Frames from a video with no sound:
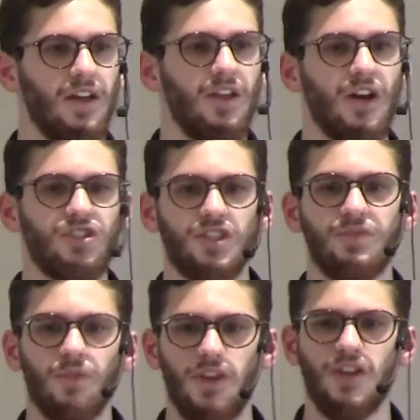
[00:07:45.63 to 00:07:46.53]
not
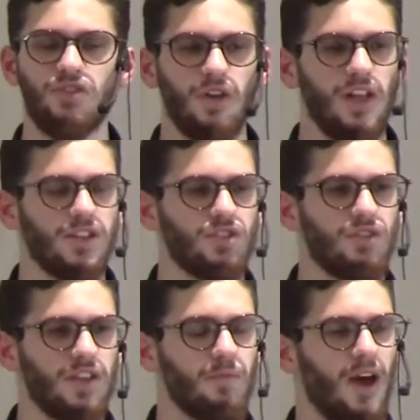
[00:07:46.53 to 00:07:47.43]
just for the Israelites to
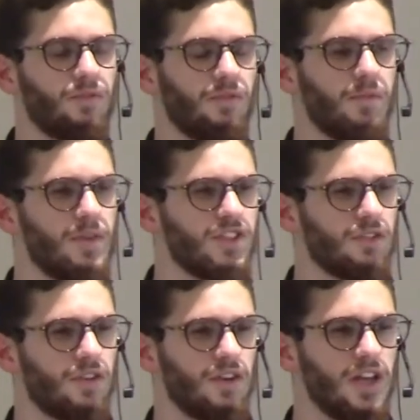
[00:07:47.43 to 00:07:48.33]
get them out of the misery
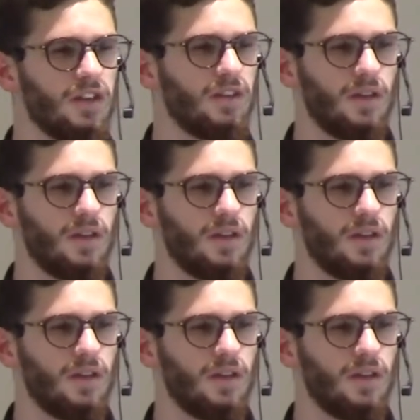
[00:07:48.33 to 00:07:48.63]
they're in,